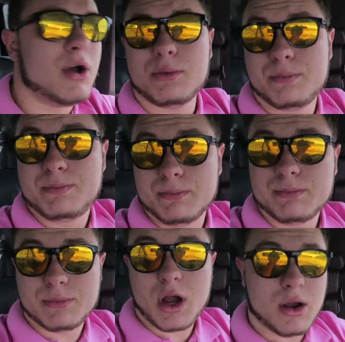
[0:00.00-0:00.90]
oh,
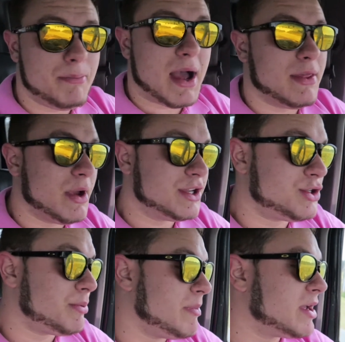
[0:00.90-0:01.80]
by the way,
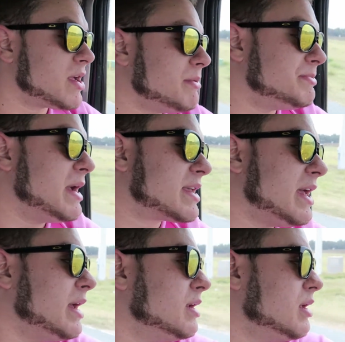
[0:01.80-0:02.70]
Superman comes back
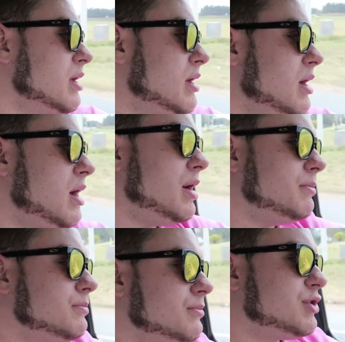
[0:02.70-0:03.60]

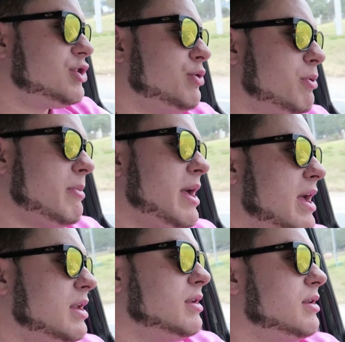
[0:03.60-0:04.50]
in.
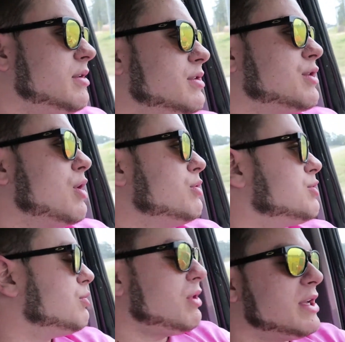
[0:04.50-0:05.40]
Superman goes
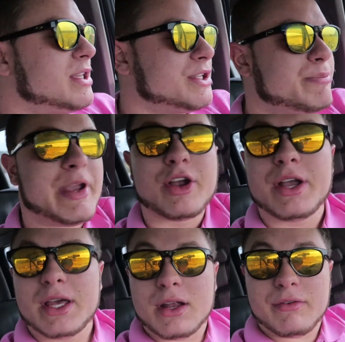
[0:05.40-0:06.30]
through like this
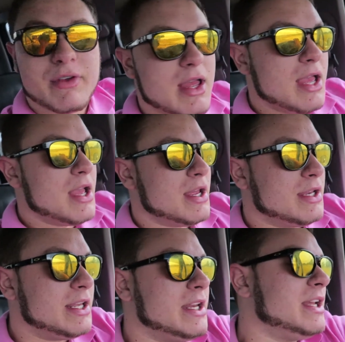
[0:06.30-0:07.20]
period of
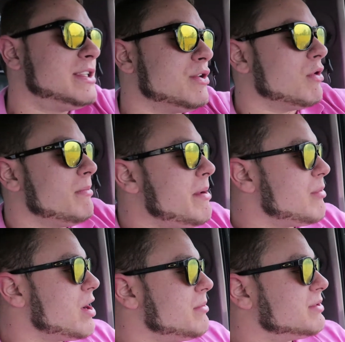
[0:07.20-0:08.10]
needing to
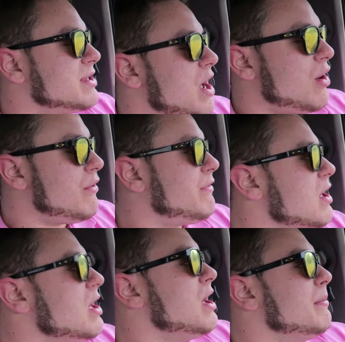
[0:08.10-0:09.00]
remember himself,
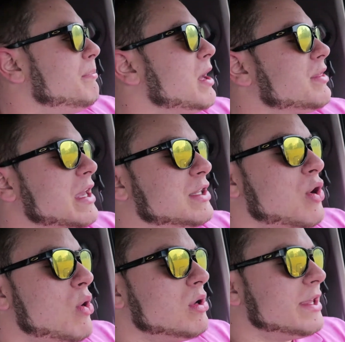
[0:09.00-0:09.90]
but they
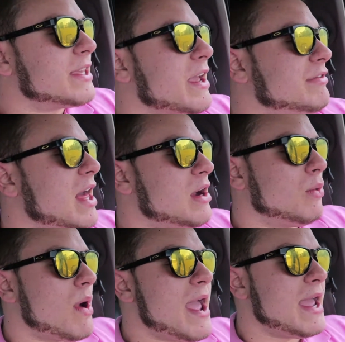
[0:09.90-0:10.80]
totally give that
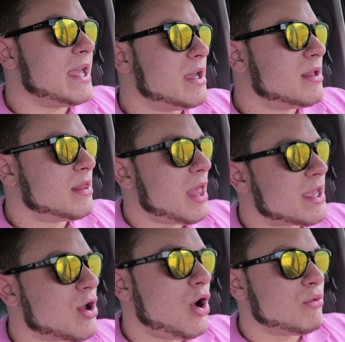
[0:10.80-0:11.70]
away,
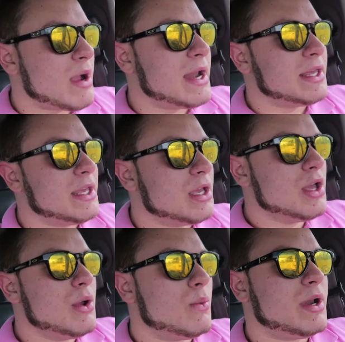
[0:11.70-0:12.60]
like, already,
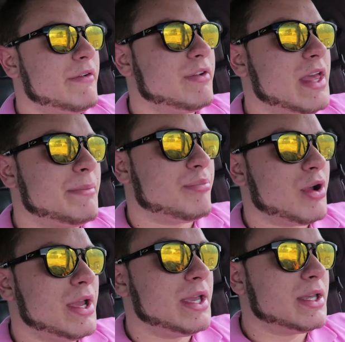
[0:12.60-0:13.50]
whenever they
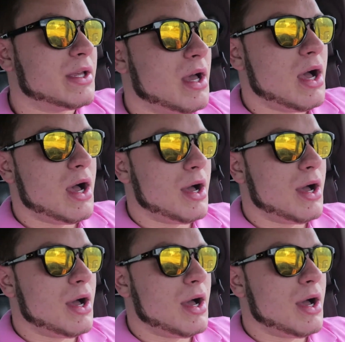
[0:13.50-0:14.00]
bring,